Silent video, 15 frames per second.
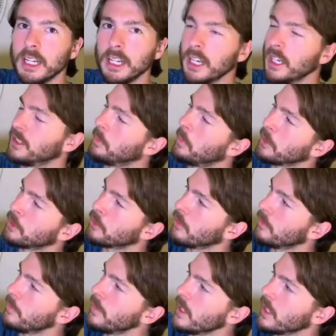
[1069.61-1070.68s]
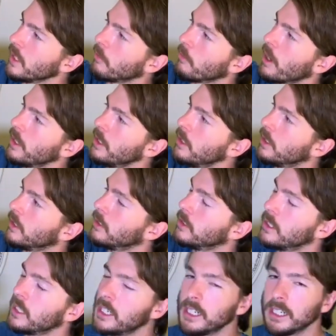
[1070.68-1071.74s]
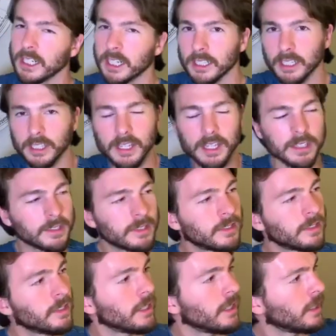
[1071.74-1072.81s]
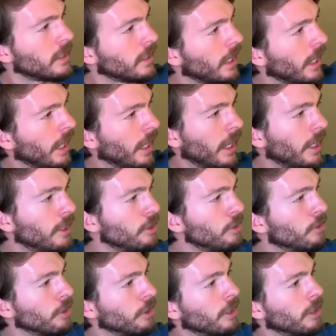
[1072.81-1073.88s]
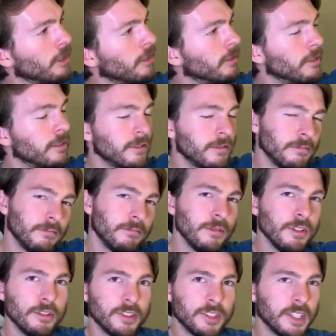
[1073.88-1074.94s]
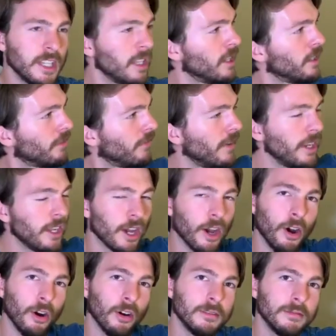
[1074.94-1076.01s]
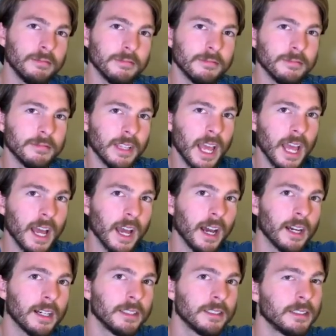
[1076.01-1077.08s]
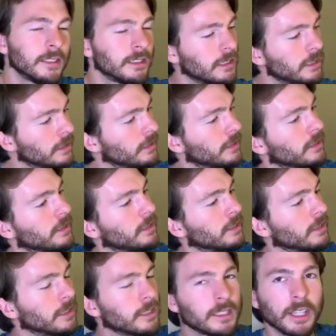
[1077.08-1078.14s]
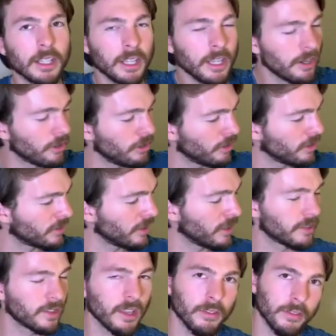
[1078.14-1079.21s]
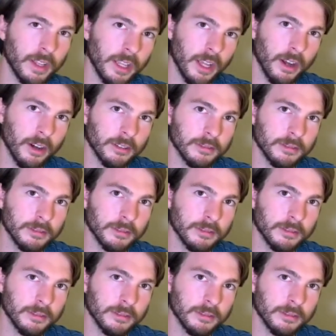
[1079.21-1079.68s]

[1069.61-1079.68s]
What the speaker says: It's a picture of me right here. Click this. And you can see this video. Yeah. Click here. You can see this other video.